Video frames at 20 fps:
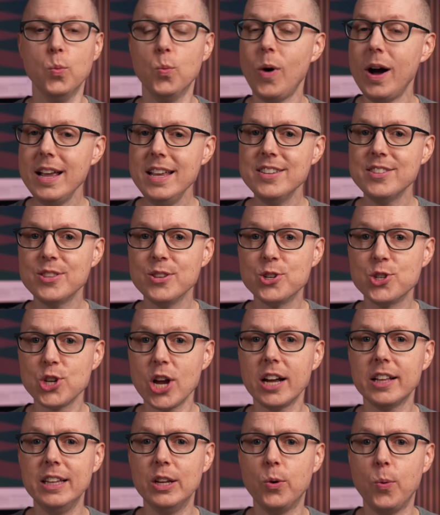why is the
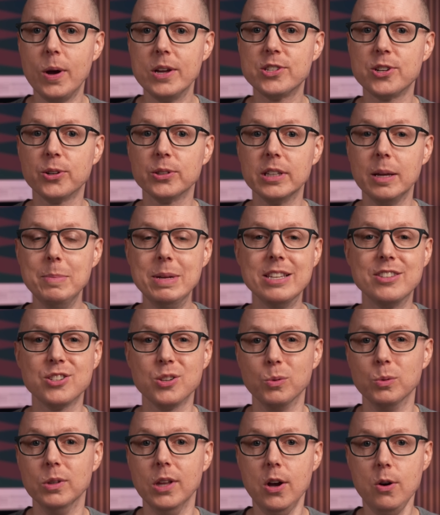Shockley Queisser limit
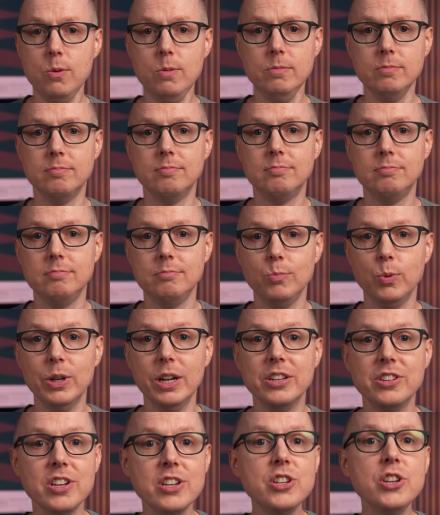so low? Well,
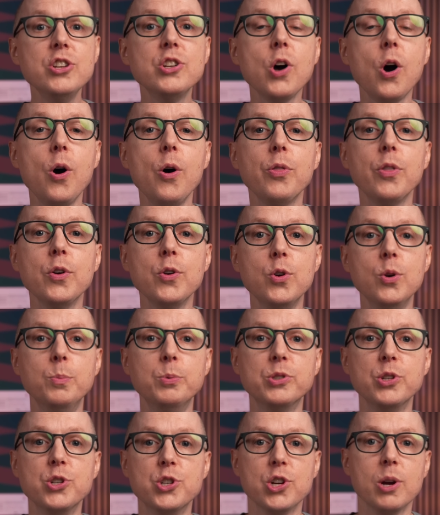in addition to all the
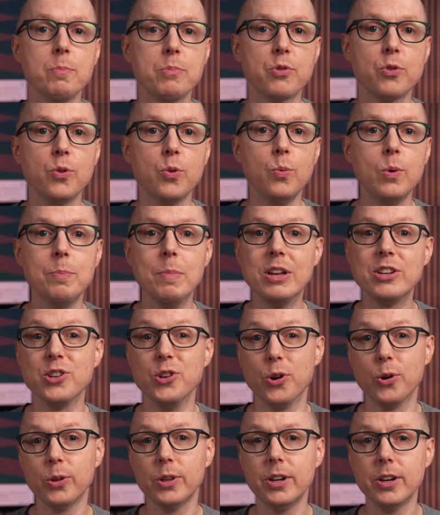hoops to jump through we
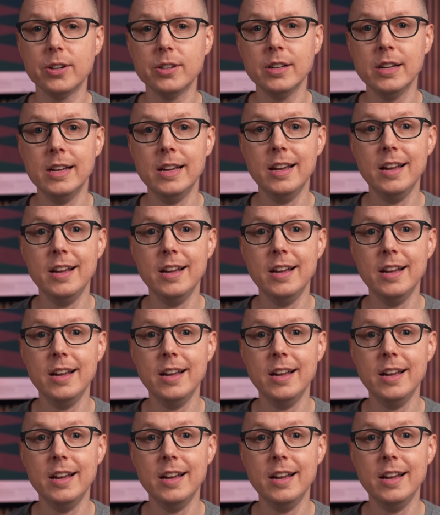mentioned earlier,